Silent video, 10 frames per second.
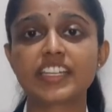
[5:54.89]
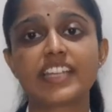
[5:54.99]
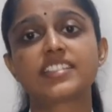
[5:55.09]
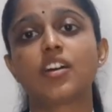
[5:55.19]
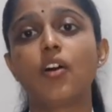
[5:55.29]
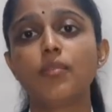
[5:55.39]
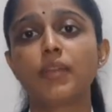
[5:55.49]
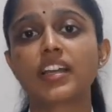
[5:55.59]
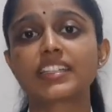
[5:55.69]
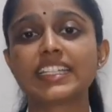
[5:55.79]
cancer
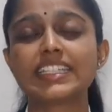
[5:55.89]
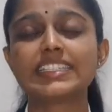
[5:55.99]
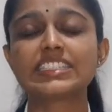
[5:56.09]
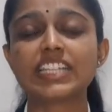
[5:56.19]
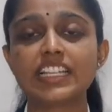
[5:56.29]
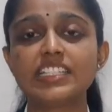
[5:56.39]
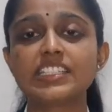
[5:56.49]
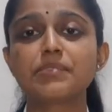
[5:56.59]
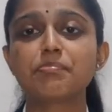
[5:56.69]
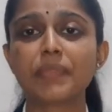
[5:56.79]
hallmark that is
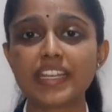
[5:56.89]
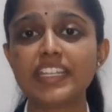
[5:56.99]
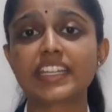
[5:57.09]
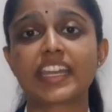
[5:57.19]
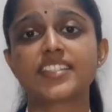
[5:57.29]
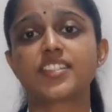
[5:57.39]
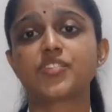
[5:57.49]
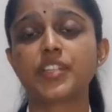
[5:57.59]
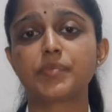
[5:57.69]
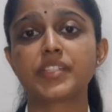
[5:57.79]
challenging many cancer
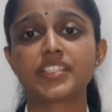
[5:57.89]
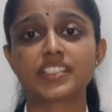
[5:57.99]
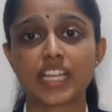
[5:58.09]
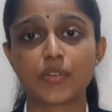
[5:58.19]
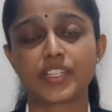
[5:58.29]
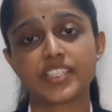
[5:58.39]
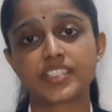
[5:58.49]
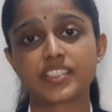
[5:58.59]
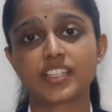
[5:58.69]
treatments nowadays.